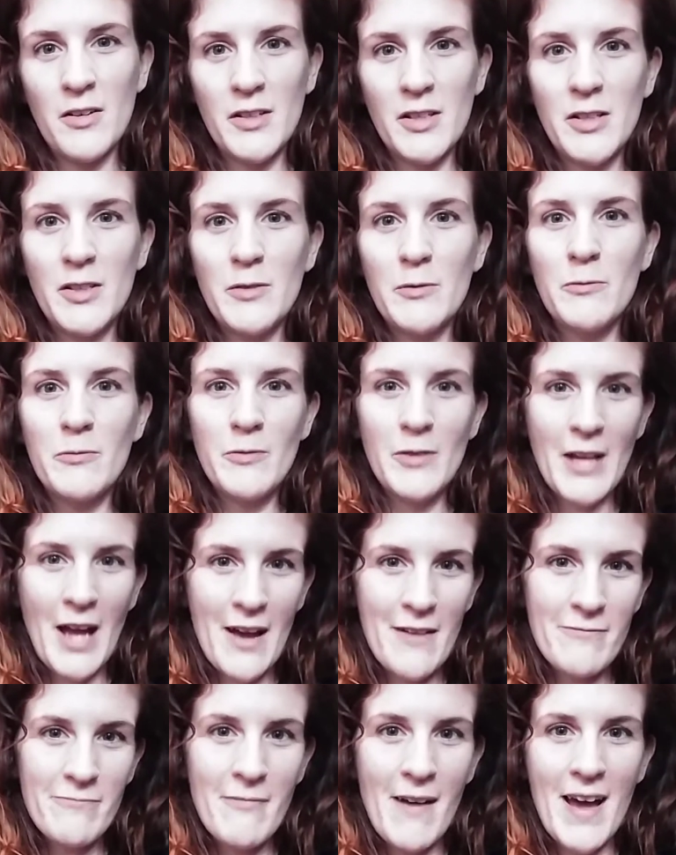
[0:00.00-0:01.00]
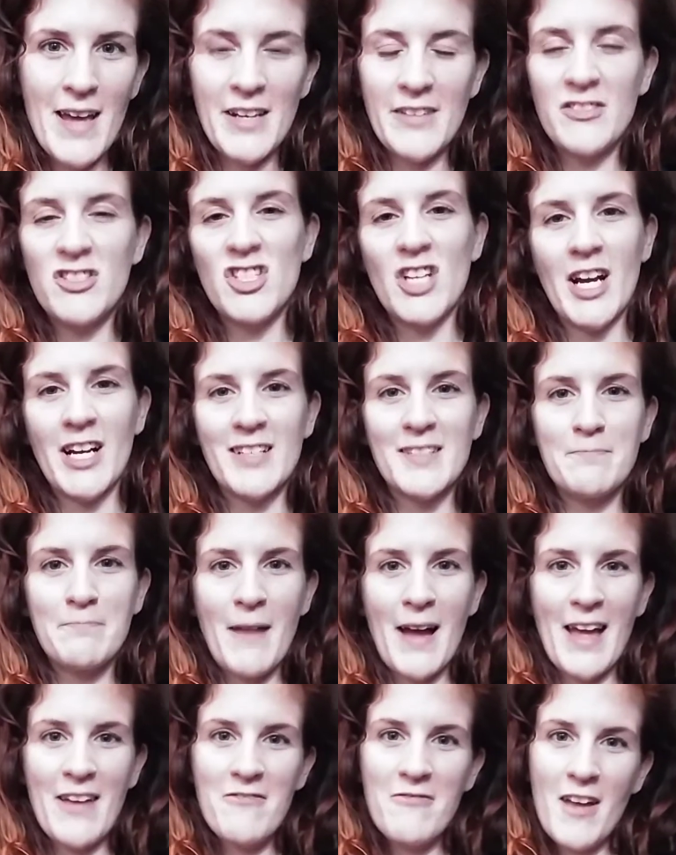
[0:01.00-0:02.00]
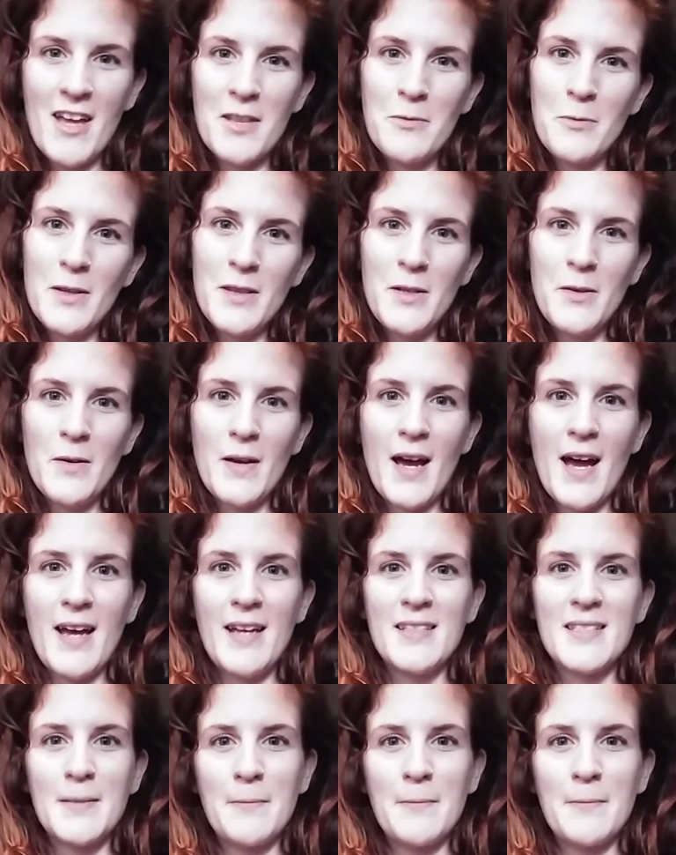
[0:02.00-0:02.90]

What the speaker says: I might have shared my faith with you guys.